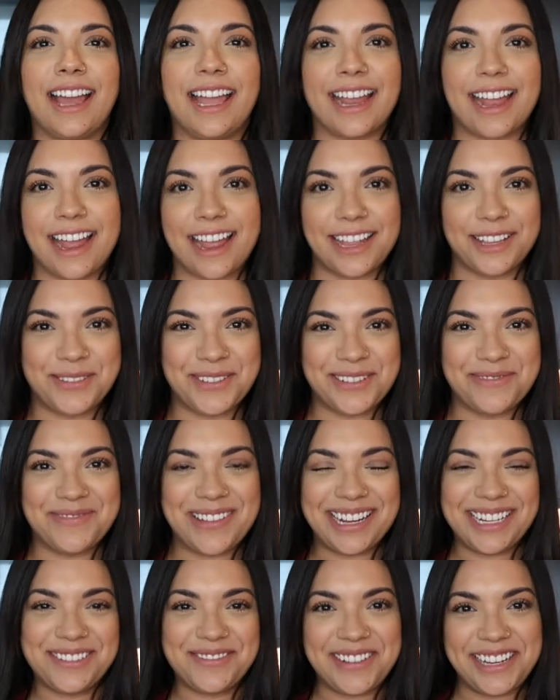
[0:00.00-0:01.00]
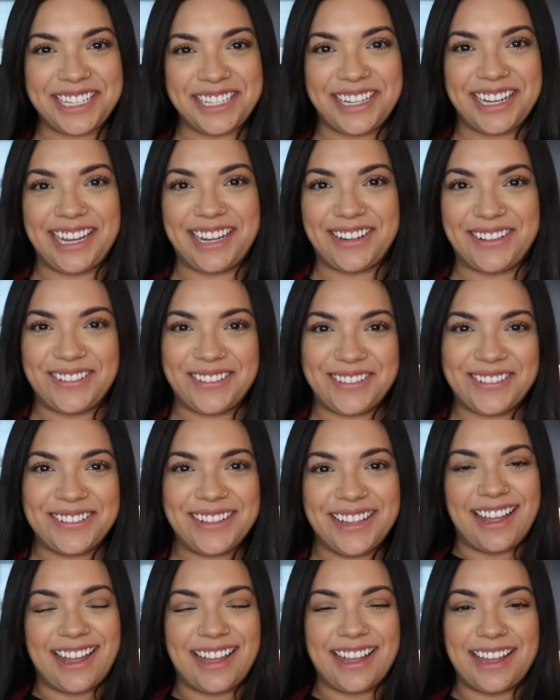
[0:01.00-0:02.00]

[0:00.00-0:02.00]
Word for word: Hi guys, welcome back to my channel.